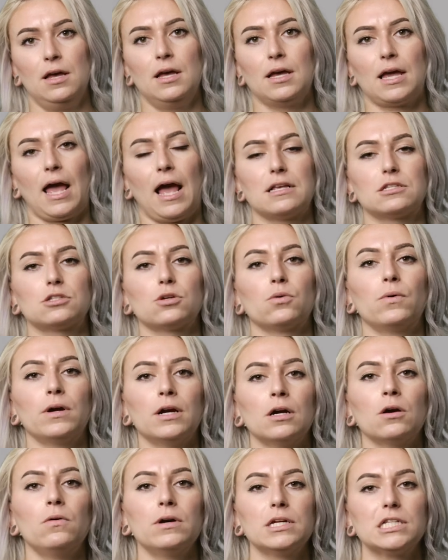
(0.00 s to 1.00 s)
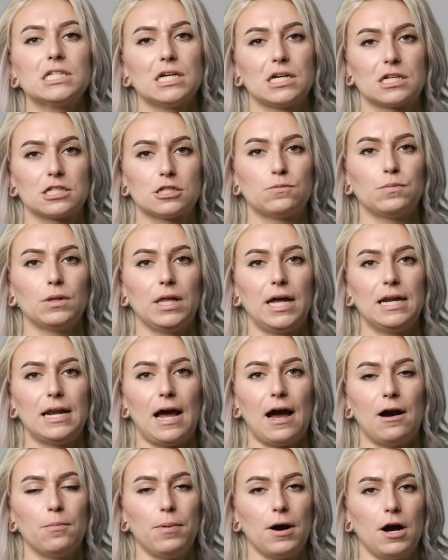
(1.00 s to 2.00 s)
Okay, so we're going to explain
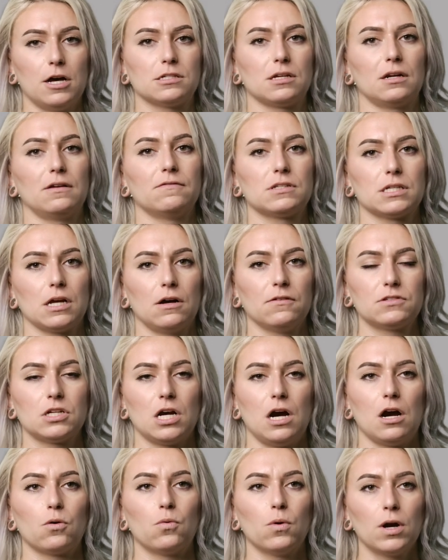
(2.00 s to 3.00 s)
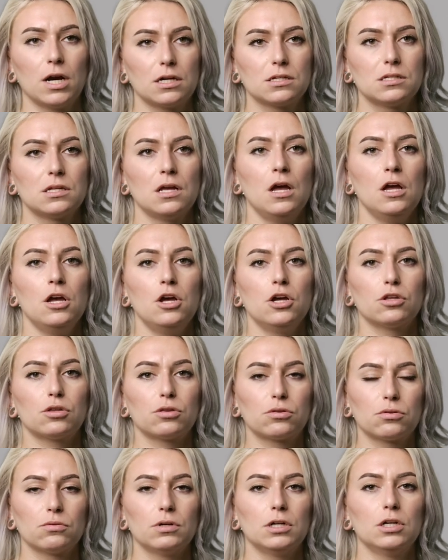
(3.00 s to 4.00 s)
how positive self-talk works
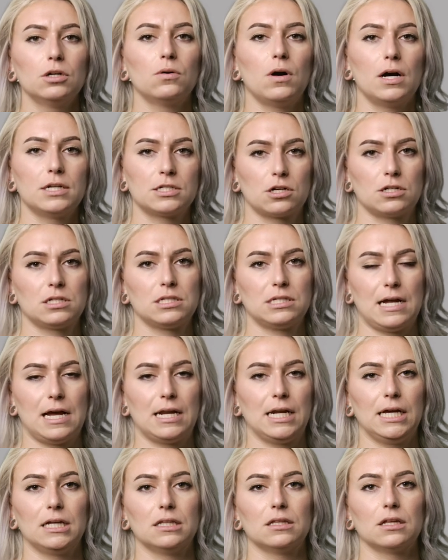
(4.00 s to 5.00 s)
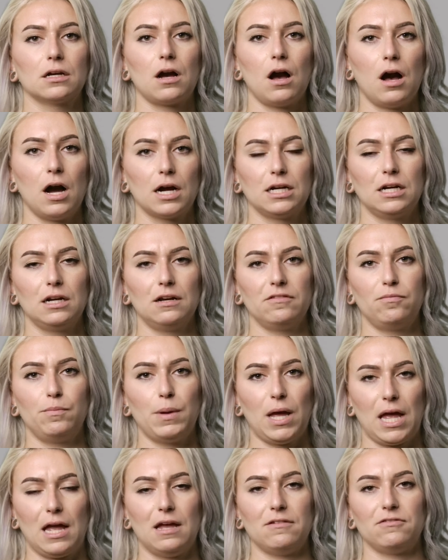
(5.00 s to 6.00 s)
through understanding the cognitive
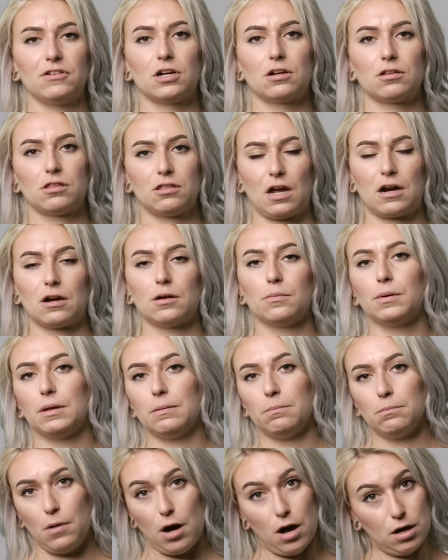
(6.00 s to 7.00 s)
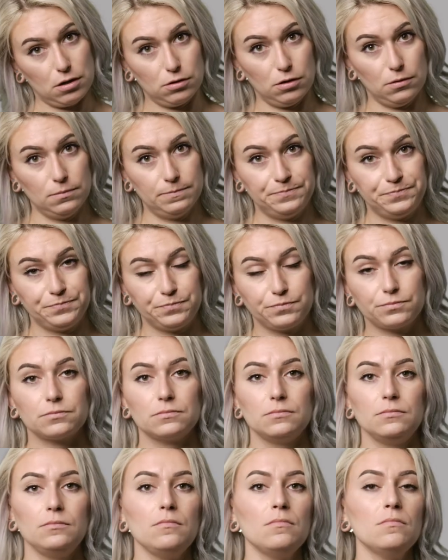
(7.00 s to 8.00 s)
behavior therapy model.
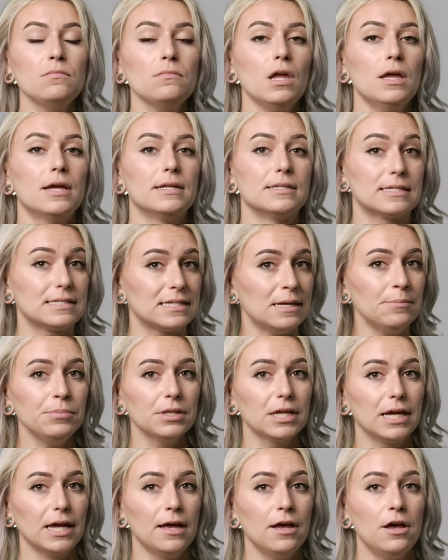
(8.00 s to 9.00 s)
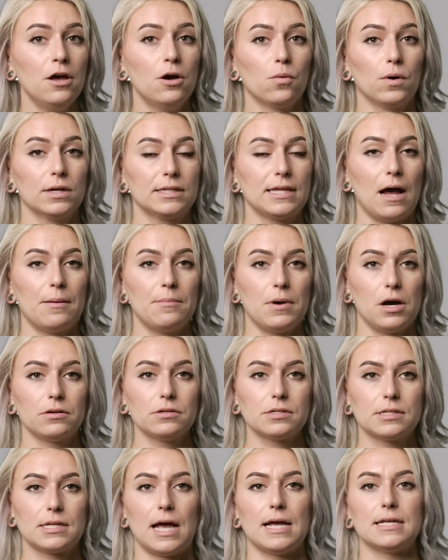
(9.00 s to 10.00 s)
And simply, what that
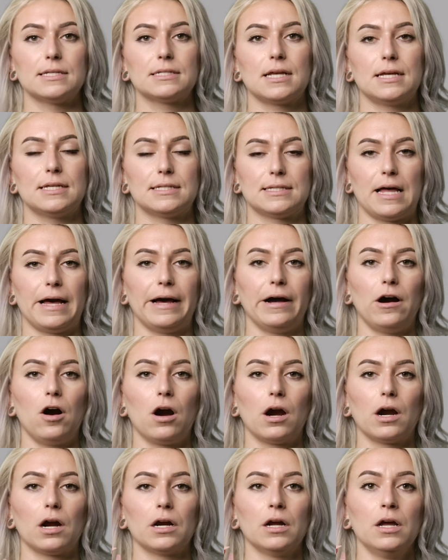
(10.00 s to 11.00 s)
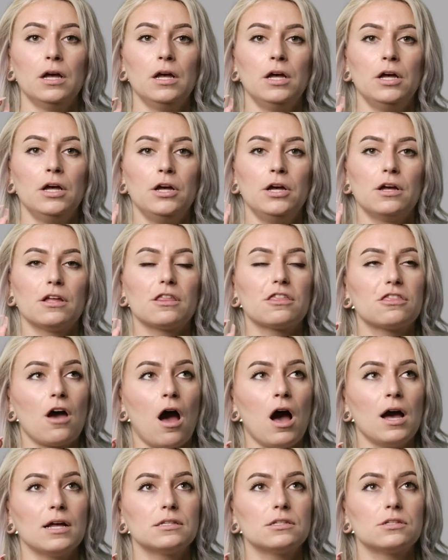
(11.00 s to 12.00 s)
model says is that our
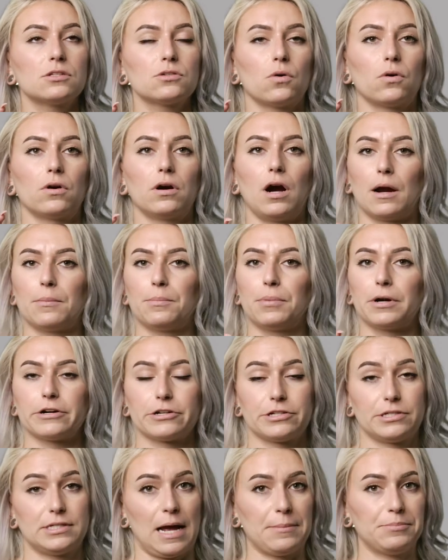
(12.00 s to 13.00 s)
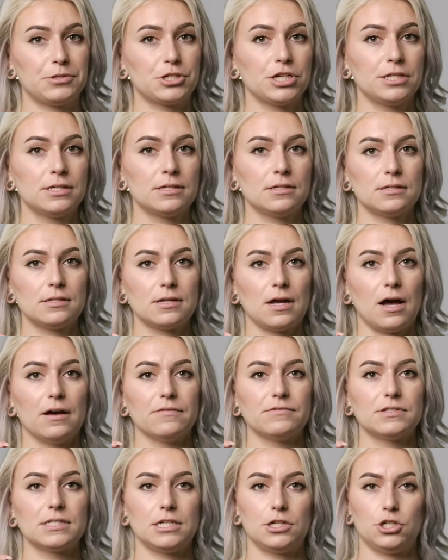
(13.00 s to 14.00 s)
thoughts or our perceptions
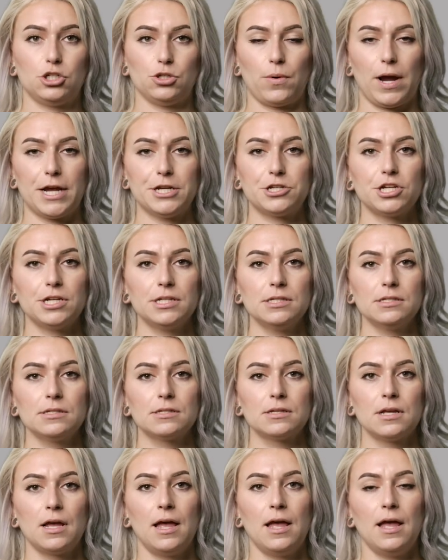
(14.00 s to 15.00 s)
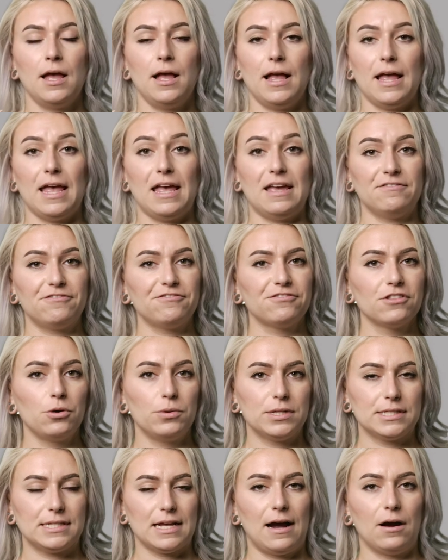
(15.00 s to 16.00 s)
of situations
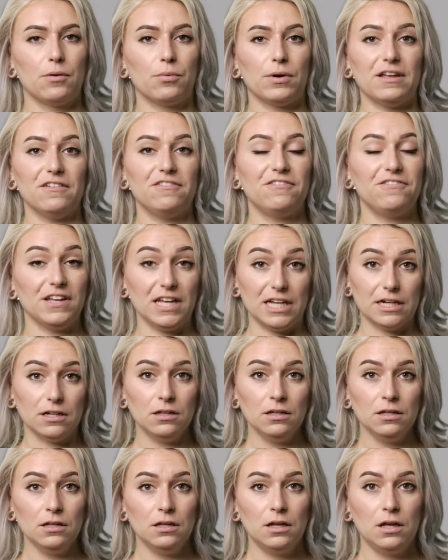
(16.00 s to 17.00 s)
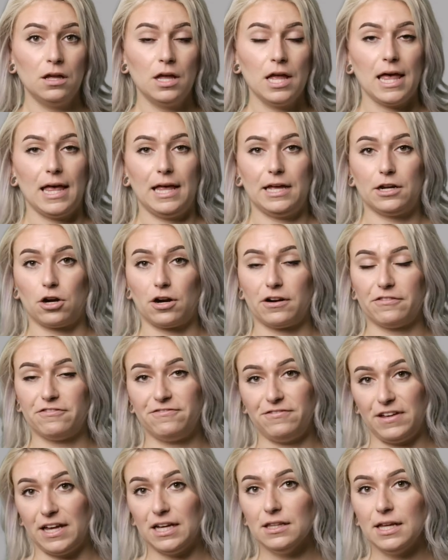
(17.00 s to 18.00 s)
influence how we feel, and our
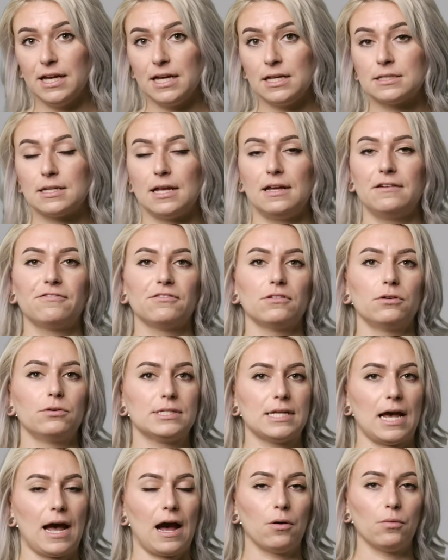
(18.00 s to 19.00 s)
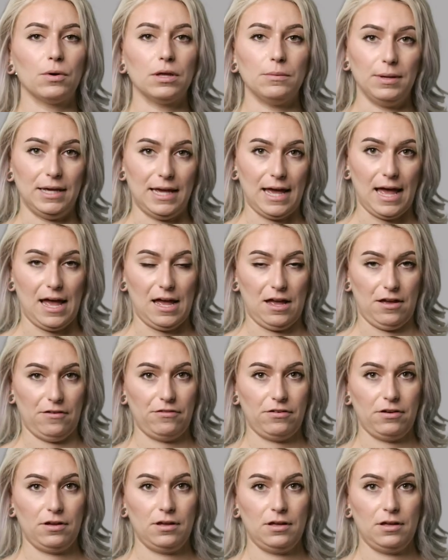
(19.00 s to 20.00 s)
feelings influence how we behave.